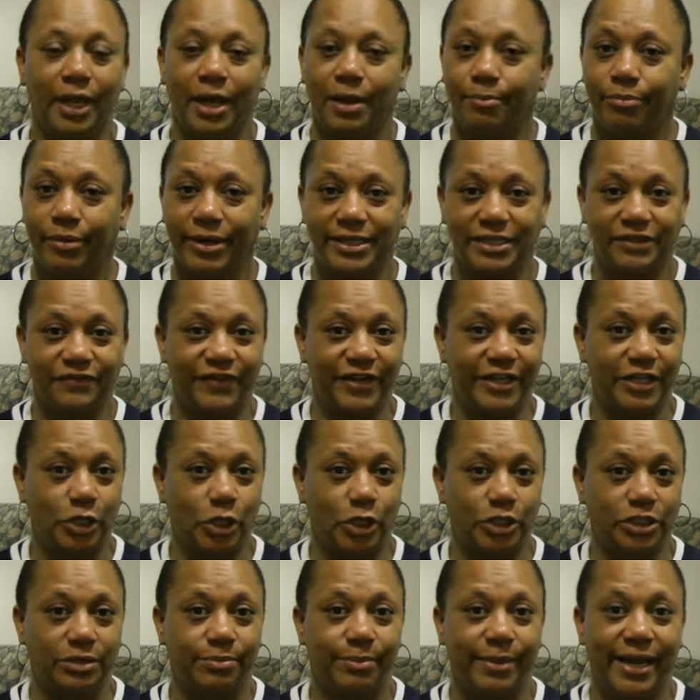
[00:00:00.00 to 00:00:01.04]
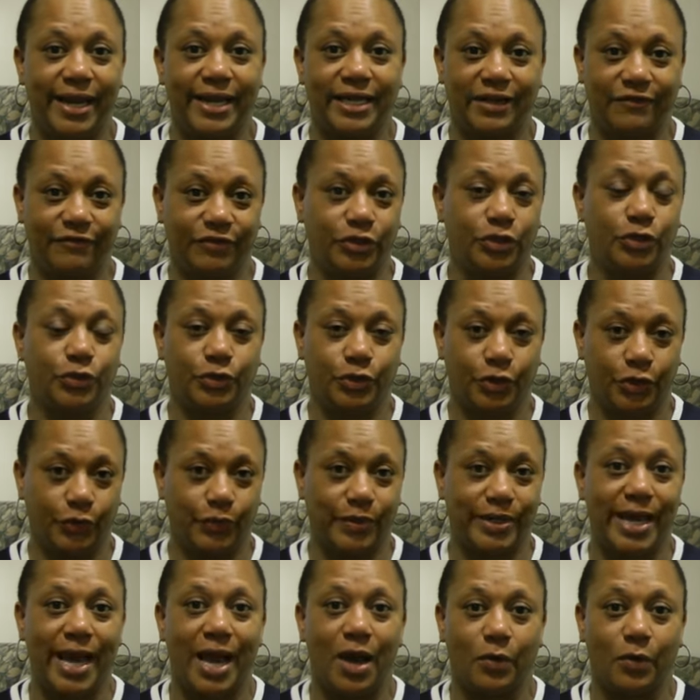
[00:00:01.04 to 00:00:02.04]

and breastfeed on demand every 2 to 3